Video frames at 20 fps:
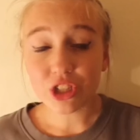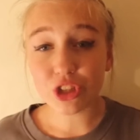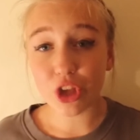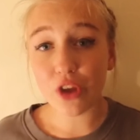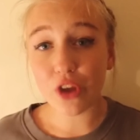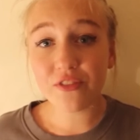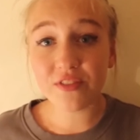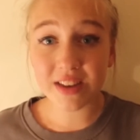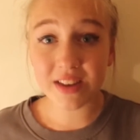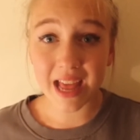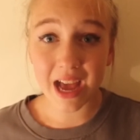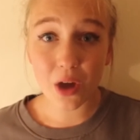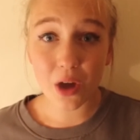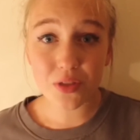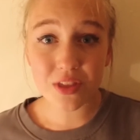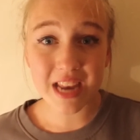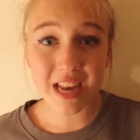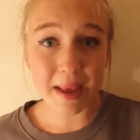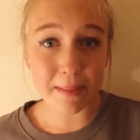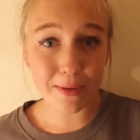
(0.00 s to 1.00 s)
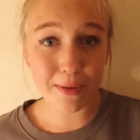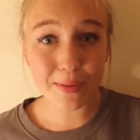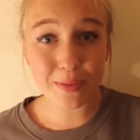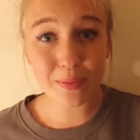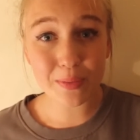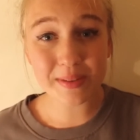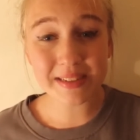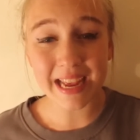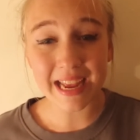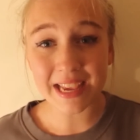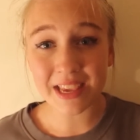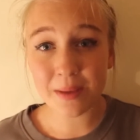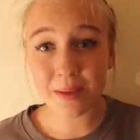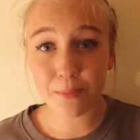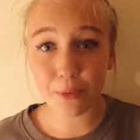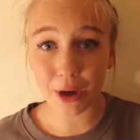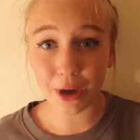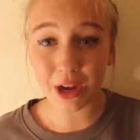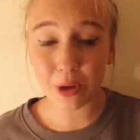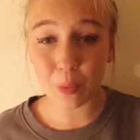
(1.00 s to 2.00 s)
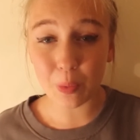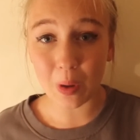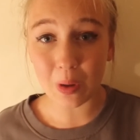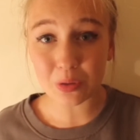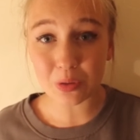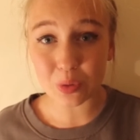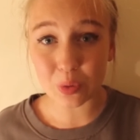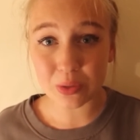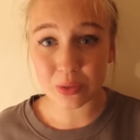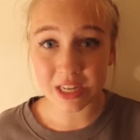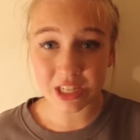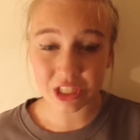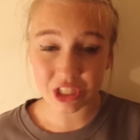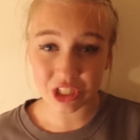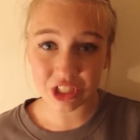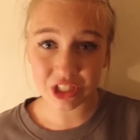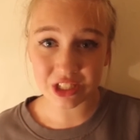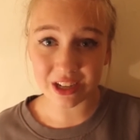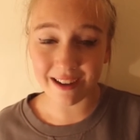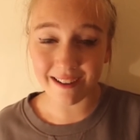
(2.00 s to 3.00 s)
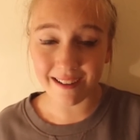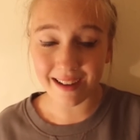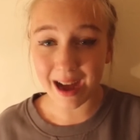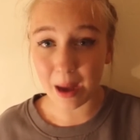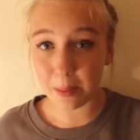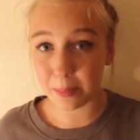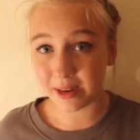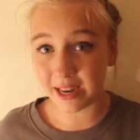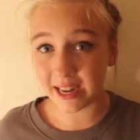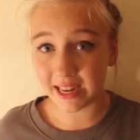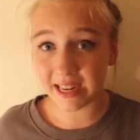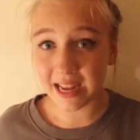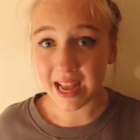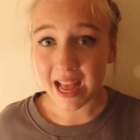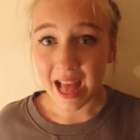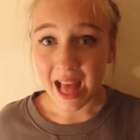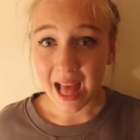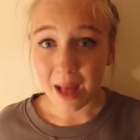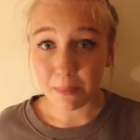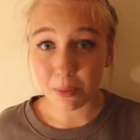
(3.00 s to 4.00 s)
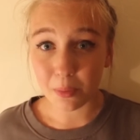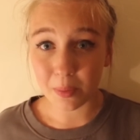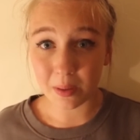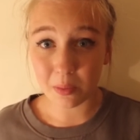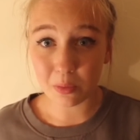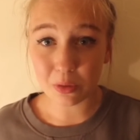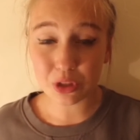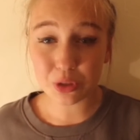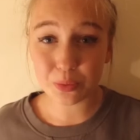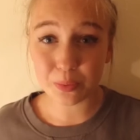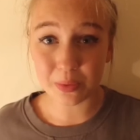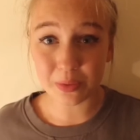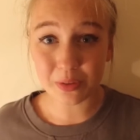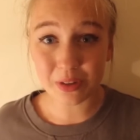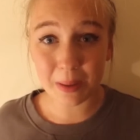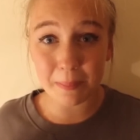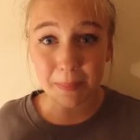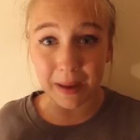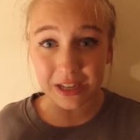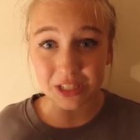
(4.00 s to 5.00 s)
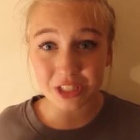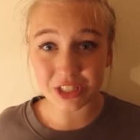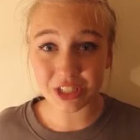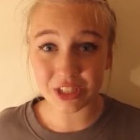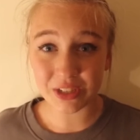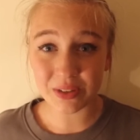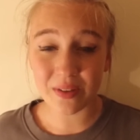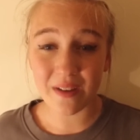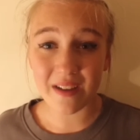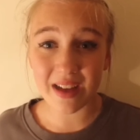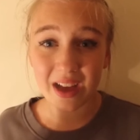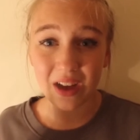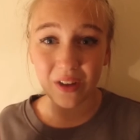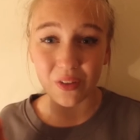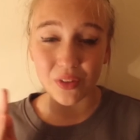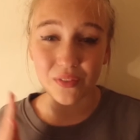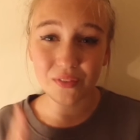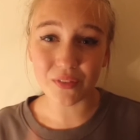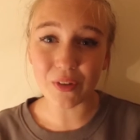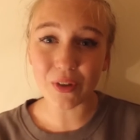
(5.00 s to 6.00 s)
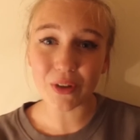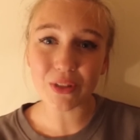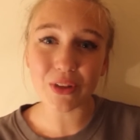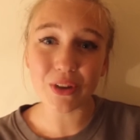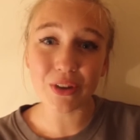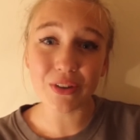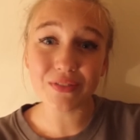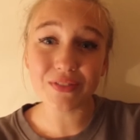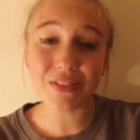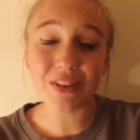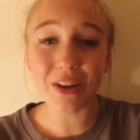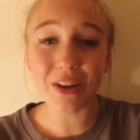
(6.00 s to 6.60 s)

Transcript: So for now, the neighborhood will be taking a break whilst auditions are happening, but we will come back to you on the 4th of